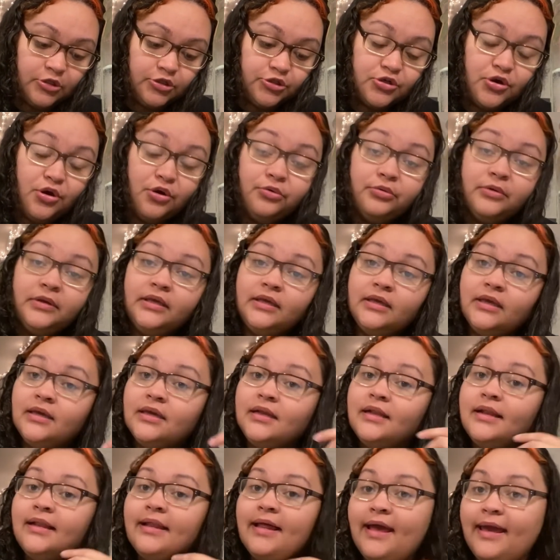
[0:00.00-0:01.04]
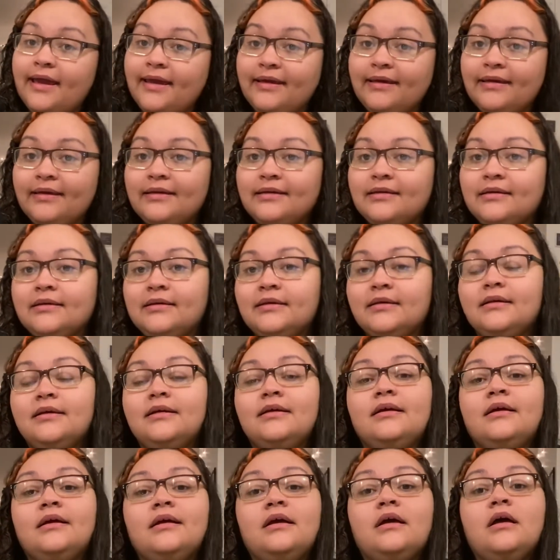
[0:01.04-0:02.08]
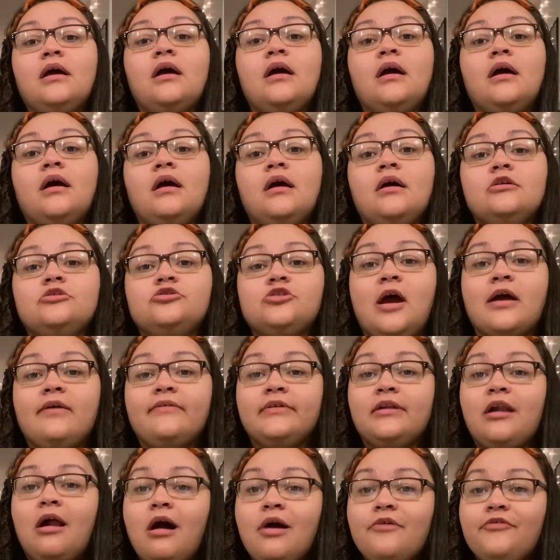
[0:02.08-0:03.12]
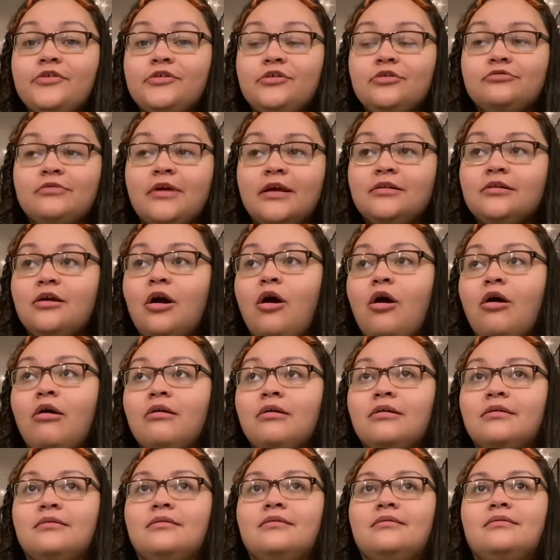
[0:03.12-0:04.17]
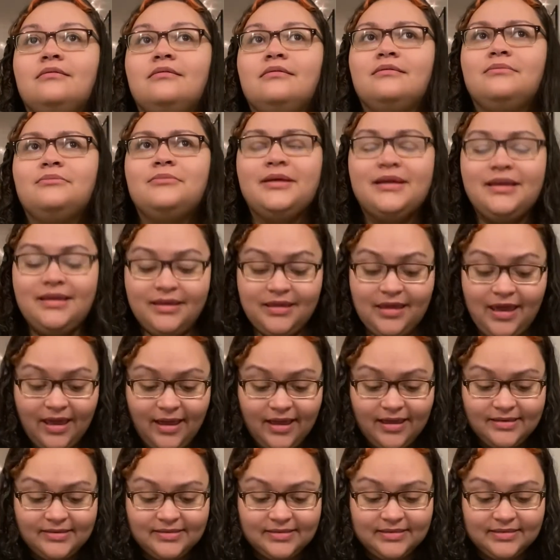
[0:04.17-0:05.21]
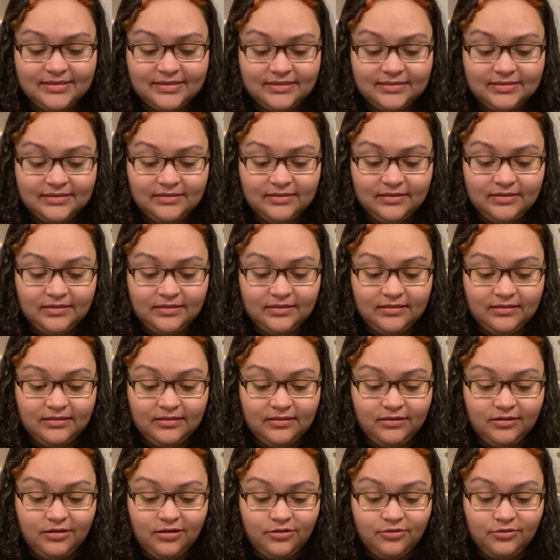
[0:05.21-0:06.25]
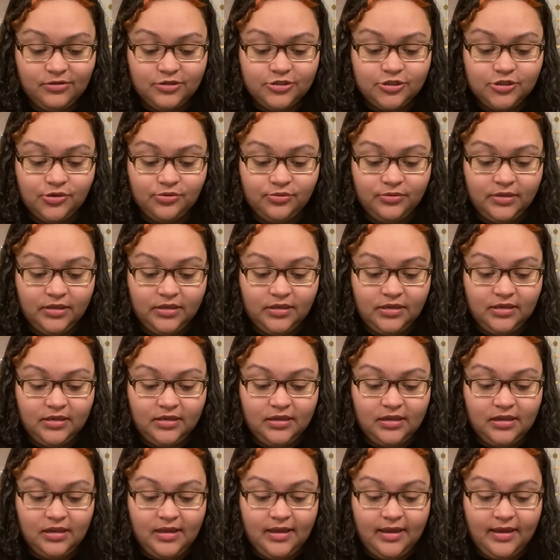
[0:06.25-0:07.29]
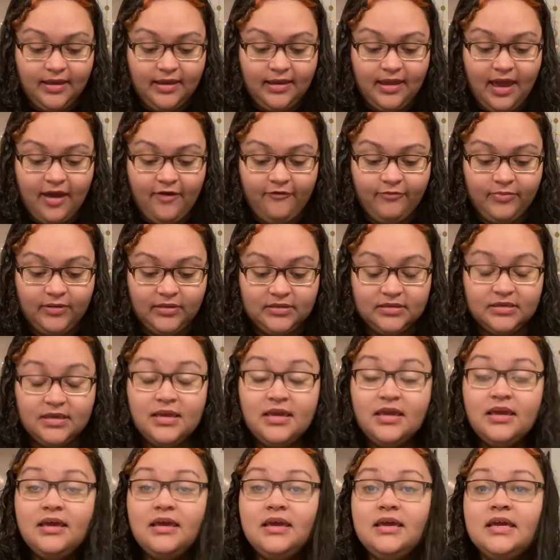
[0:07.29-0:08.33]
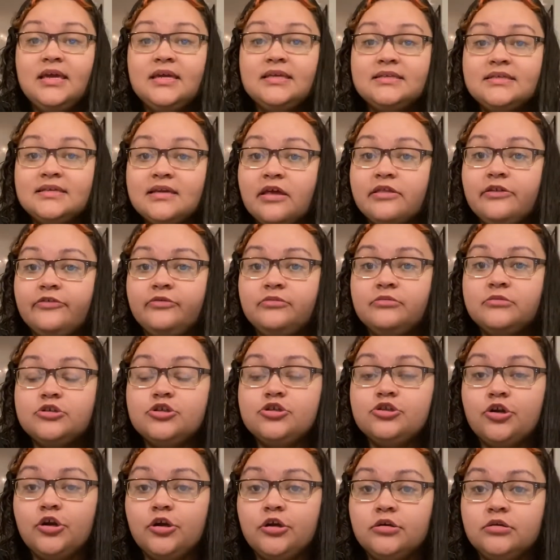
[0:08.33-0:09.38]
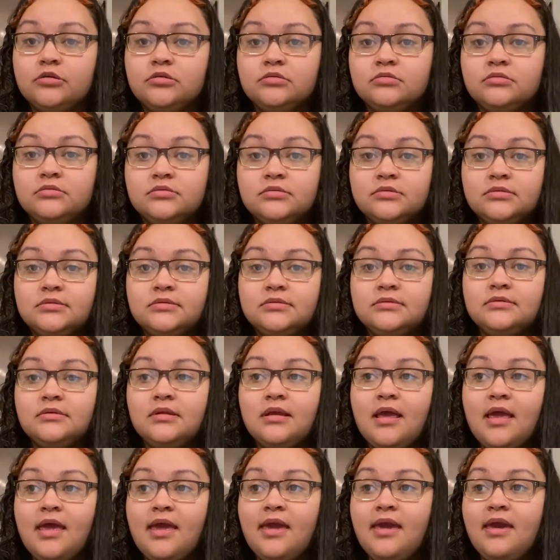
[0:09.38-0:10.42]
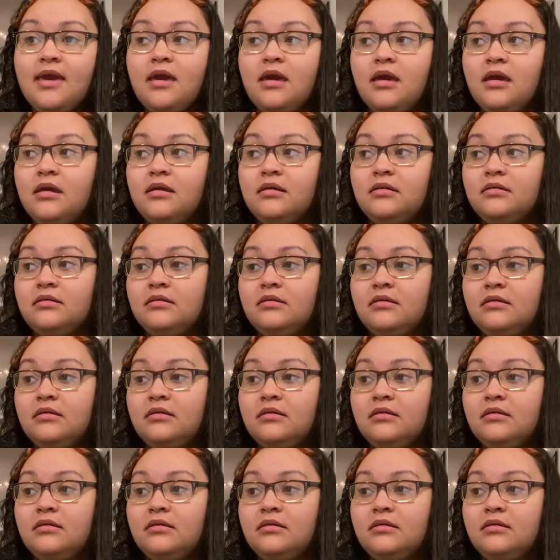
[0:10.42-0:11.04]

and Clay driving off in the red car. I'm like, yes. You know, Tony and Clay have been together from the start. And